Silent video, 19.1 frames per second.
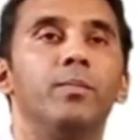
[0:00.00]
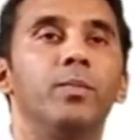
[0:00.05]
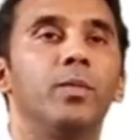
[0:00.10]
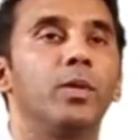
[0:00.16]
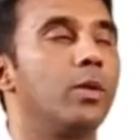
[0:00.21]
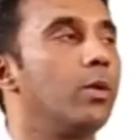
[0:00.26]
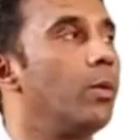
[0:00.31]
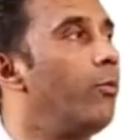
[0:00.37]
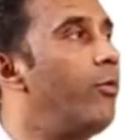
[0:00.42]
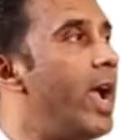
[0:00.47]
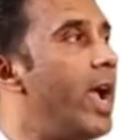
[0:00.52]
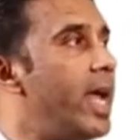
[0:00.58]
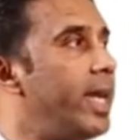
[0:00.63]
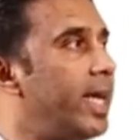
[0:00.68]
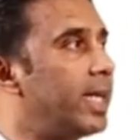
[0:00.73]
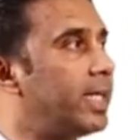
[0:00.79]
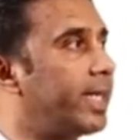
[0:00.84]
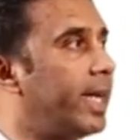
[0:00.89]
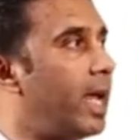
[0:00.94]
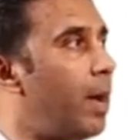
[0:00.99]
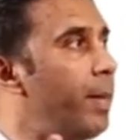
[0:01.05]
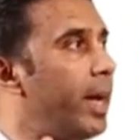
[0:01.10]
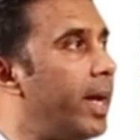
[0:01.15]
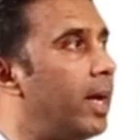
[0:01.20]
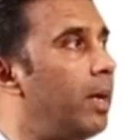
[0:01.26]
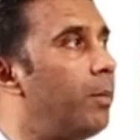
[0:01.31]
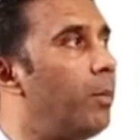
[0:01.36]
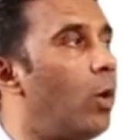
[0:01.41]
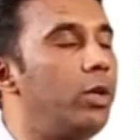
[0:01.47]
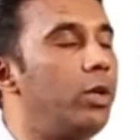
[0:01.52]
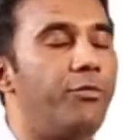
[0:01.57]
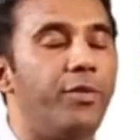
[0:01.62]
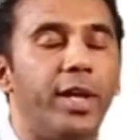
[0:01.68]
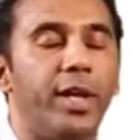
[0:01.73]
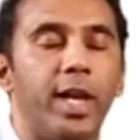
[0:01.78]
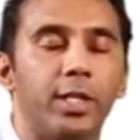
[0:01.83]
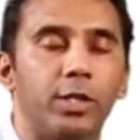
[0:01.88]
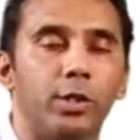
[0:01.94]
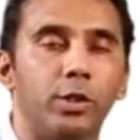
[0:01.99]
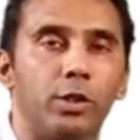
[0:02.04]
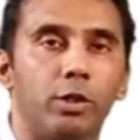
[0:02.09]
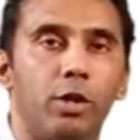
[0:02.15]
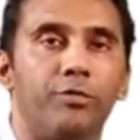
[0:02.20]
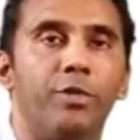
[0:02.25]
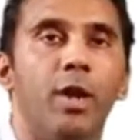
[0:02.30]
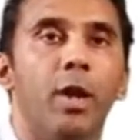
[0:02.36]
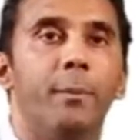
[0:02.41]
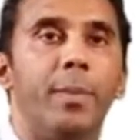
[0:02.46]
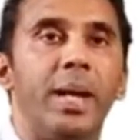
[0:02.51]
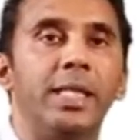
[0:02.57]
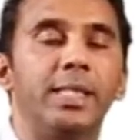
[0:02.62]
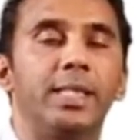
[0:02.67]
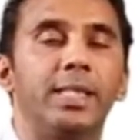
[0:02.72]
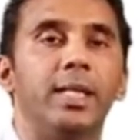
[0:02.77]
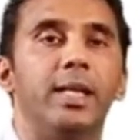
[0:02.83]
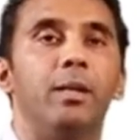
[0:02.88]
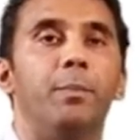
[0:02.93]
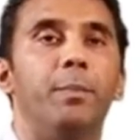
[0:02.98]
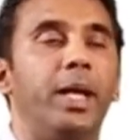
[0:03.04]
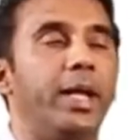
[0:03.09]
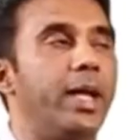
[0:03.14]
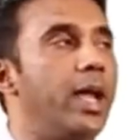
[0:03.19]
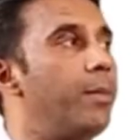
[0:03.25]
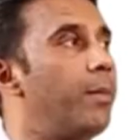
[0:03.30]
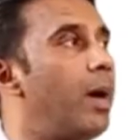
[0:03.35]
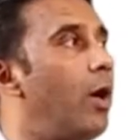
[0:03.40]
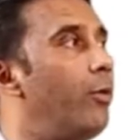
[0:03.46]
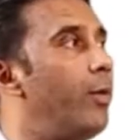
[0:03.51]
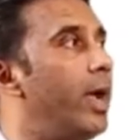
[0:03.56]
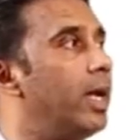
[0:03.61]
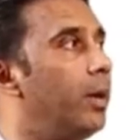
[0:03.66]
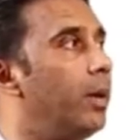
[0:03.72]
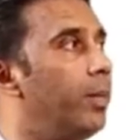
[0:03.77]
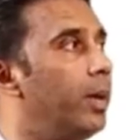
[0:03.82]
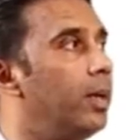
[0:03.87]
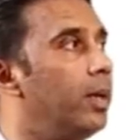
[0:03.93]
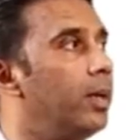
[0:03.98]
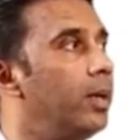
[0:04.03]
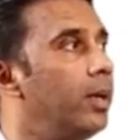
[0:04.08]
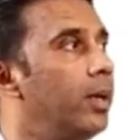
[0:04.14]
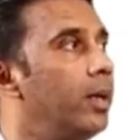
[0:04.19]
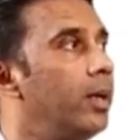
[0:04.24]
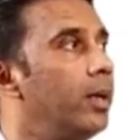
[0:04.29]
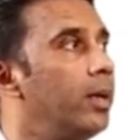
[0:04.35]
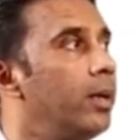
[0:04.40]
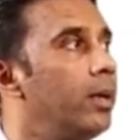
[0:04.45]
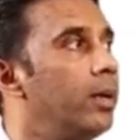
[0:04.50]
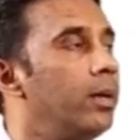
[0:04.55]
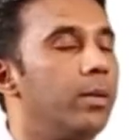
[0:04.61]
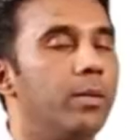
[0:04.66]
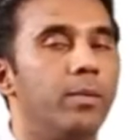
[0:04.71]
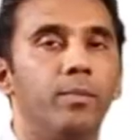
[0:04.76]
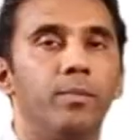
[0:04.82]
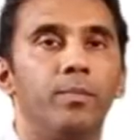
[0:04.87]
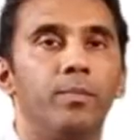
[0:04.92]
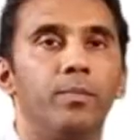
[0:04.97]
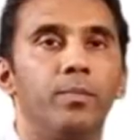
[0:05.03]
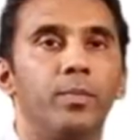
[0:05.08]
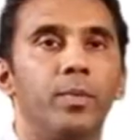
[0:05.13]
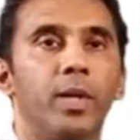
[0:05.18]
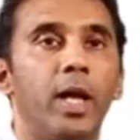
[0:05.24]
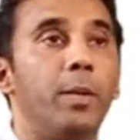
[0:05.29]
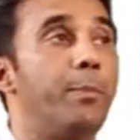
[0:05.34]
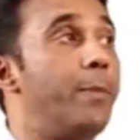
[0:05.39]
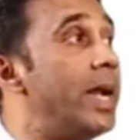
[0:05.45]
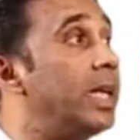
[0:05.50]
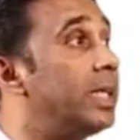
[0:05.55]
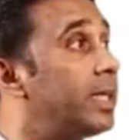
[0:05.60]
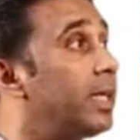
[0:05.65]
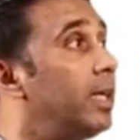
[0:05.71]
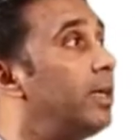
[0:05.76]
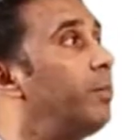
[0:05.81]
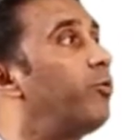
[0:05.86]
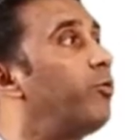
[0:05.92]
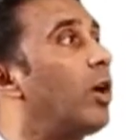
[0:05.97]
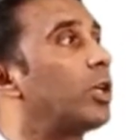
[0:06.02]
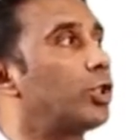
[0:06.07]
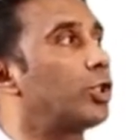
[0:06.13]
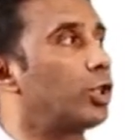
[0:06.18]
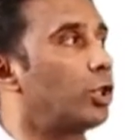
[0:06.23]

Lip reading: various chemical modifications of penicillin became available, and penicillin was so